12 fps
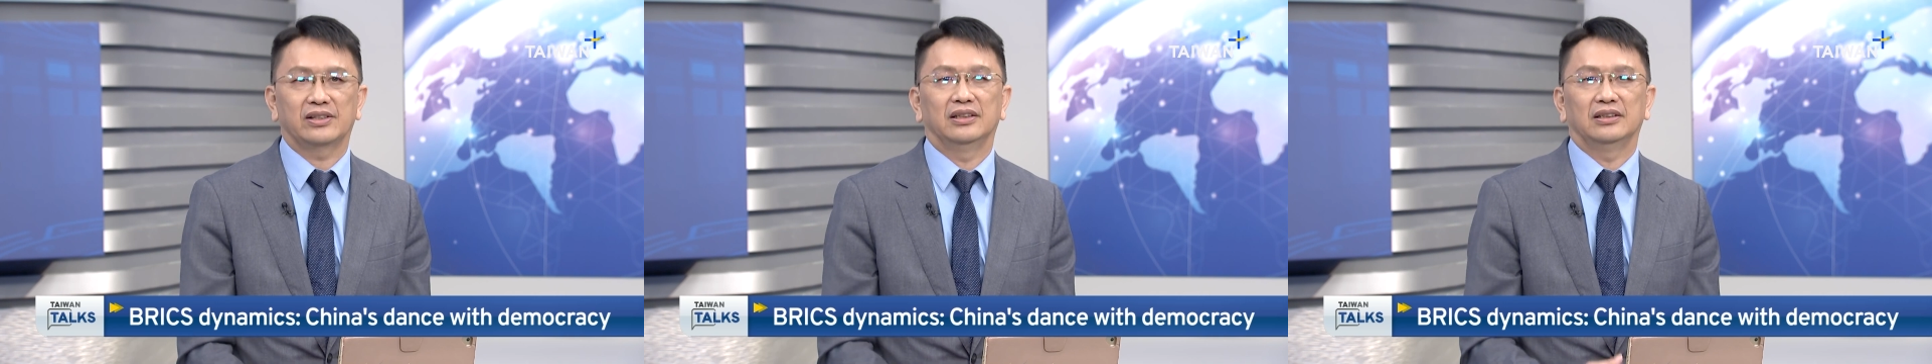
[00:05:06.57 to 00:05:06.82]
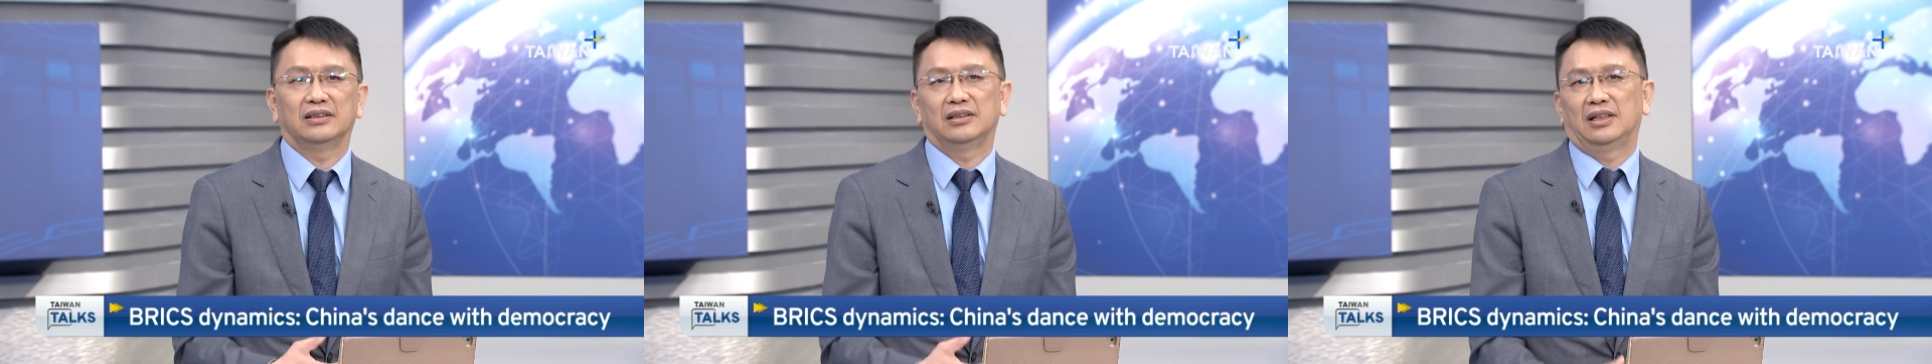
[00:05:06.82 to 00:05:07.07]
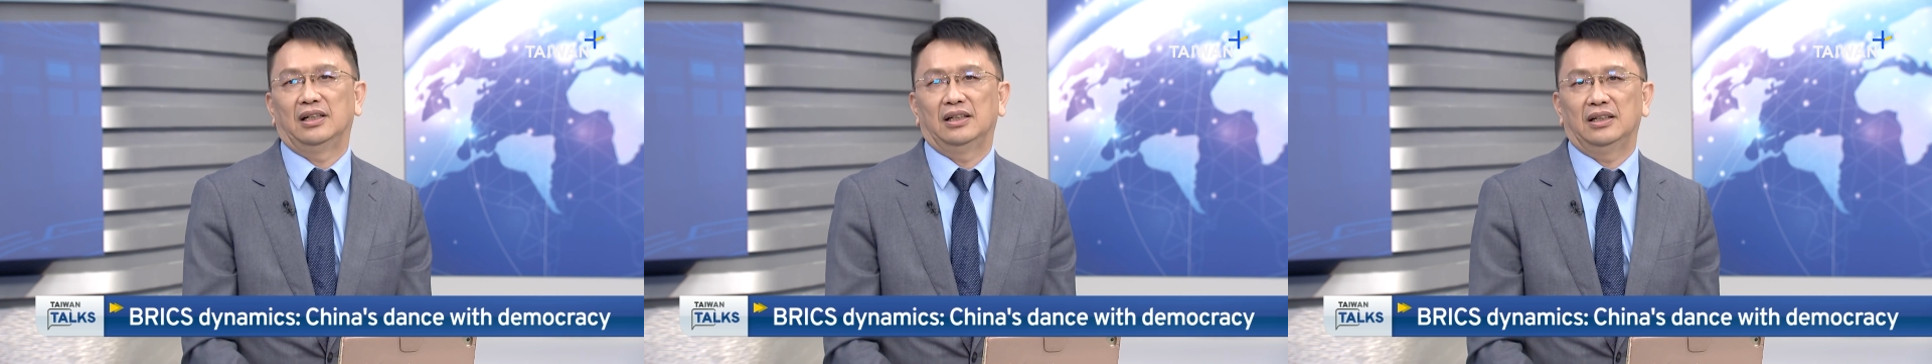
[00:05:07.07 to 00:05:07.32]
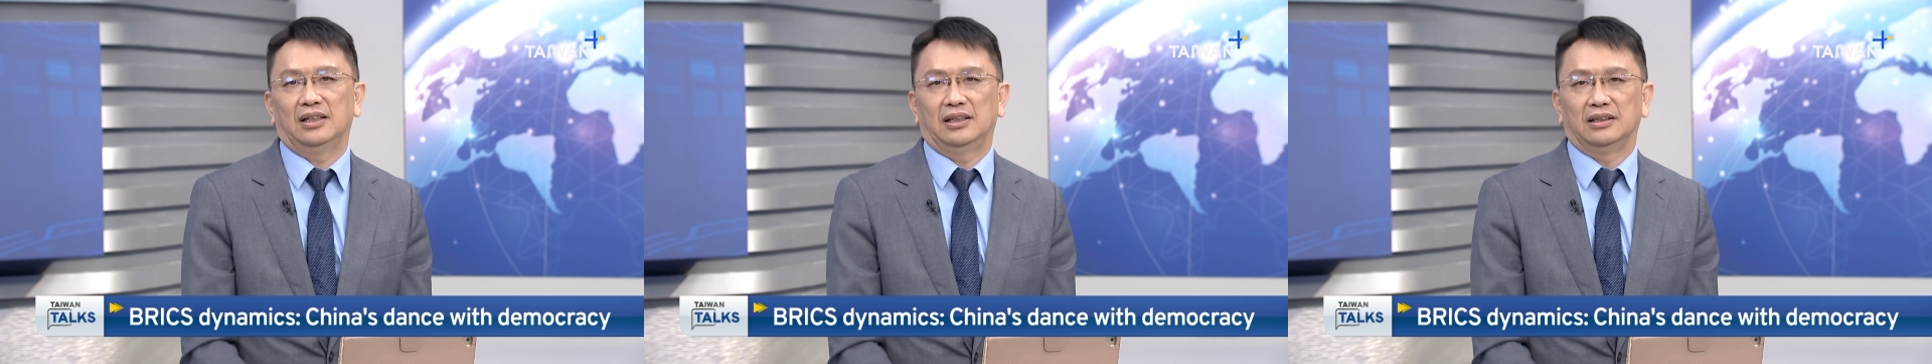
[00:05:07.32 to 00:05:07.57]
the
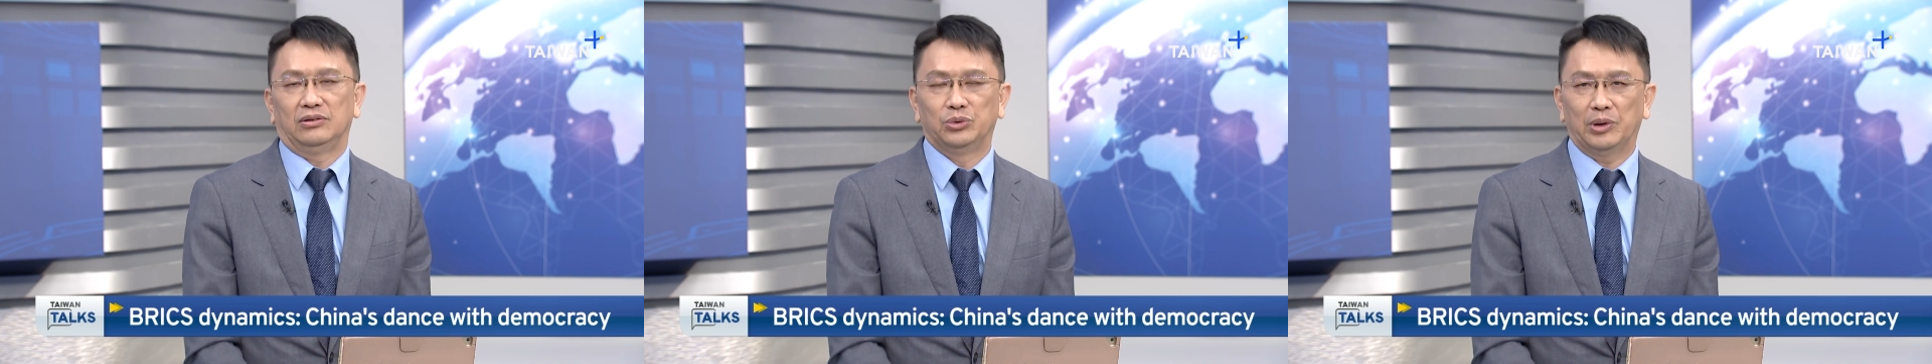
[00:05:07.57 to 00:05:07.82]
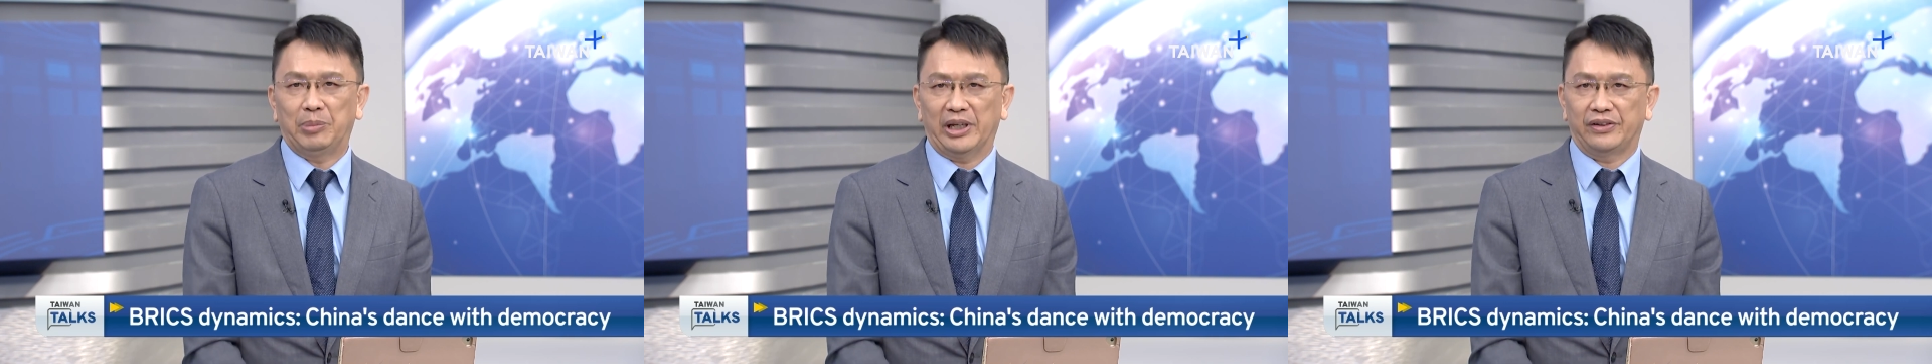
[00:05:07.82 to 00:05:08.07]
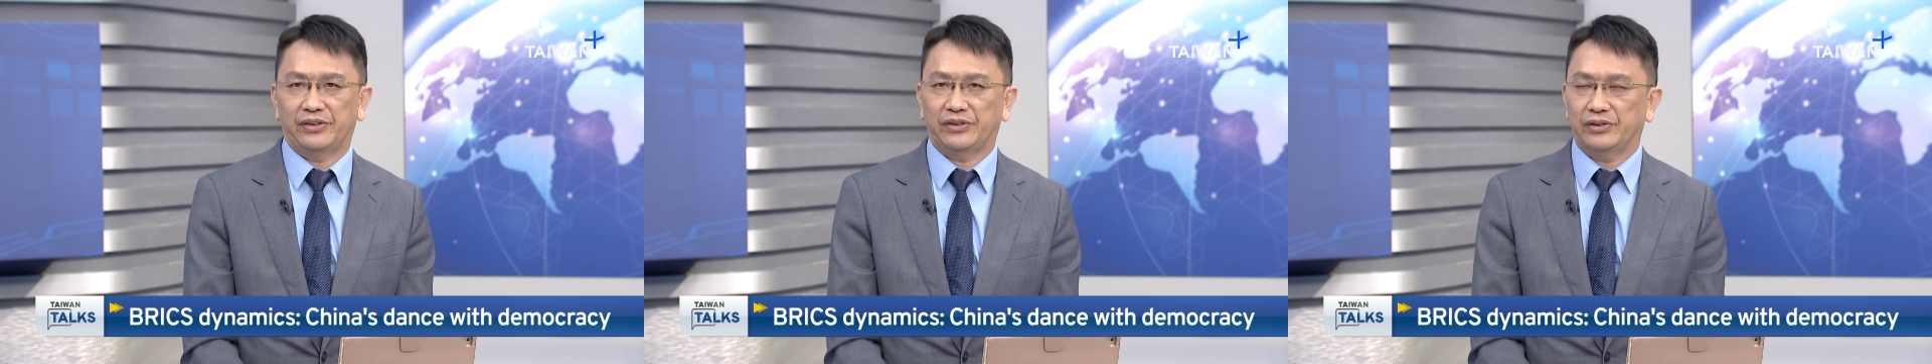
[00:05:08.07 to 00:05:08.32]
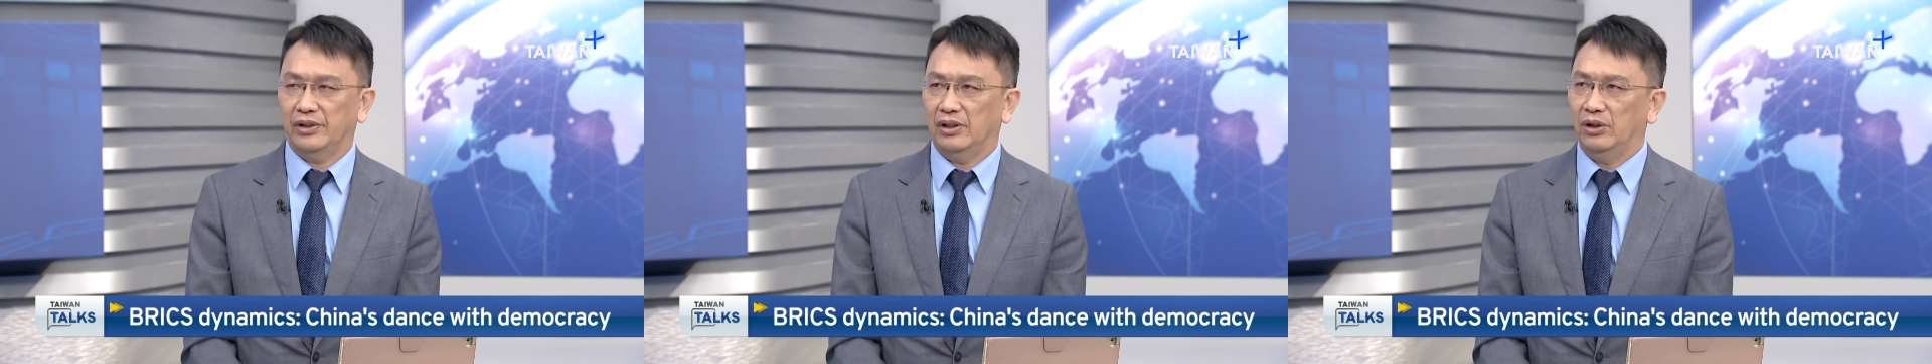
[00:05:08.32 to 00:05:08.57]

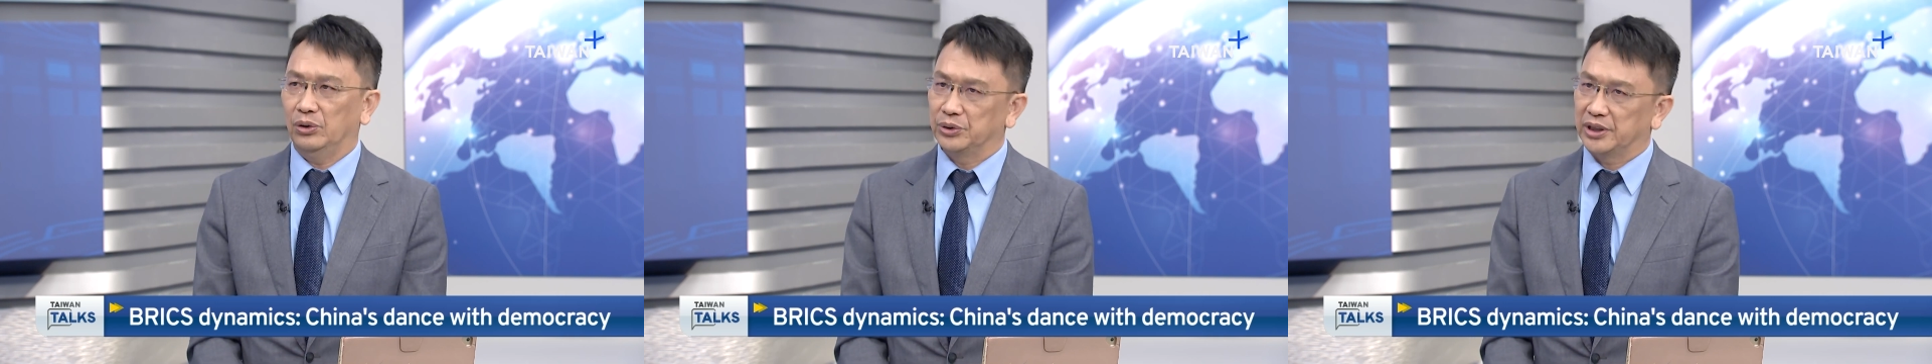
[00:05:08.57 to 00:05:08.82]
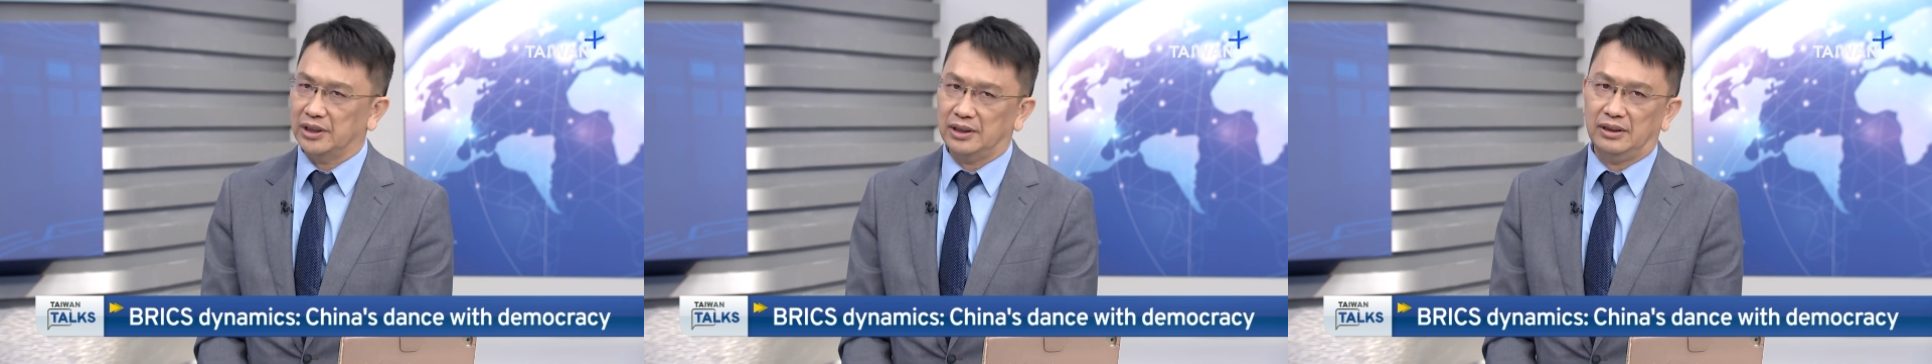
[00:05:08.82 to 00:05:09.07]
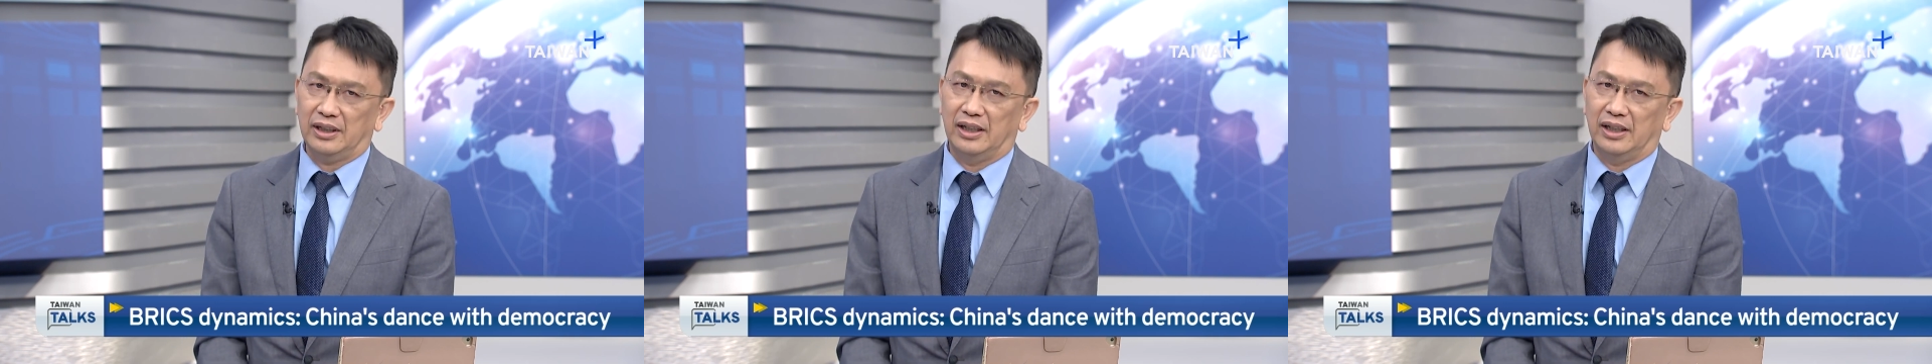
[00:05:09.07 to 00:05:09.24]
rule-based order?